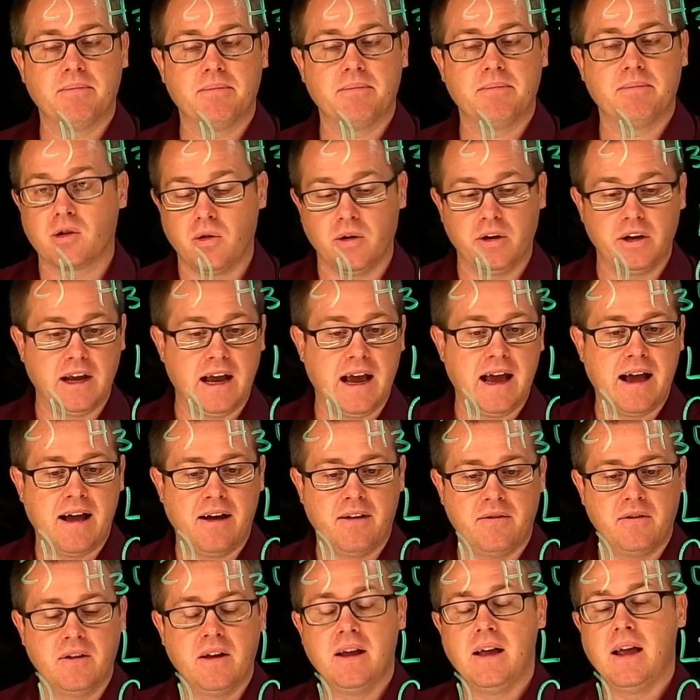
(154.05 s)
you're going to
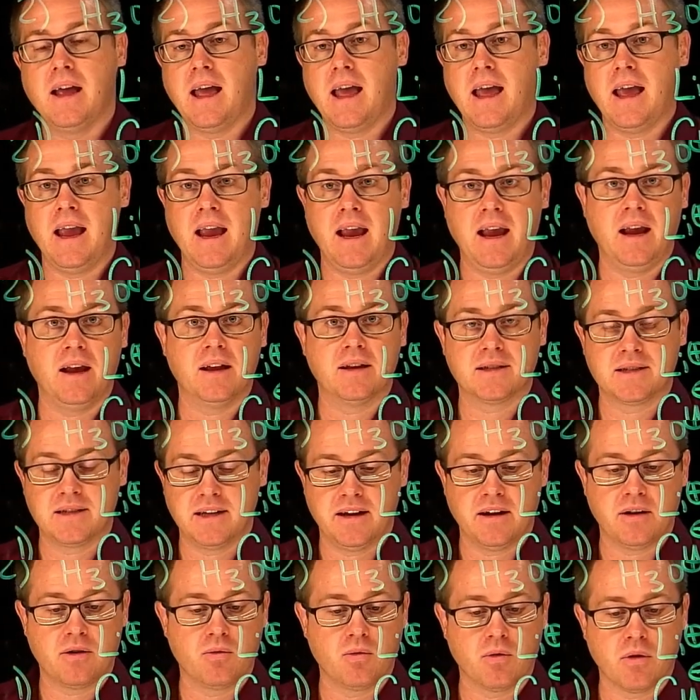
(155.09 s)
have a
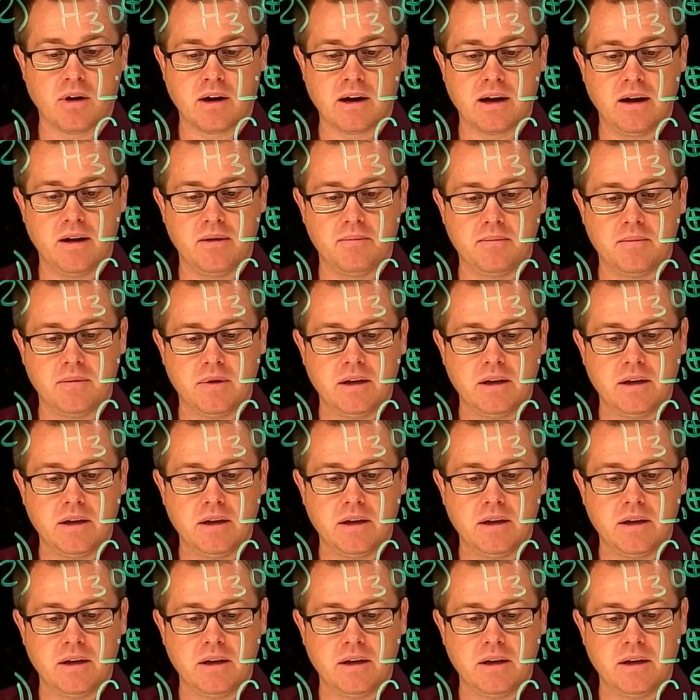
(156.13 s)
acidic workup.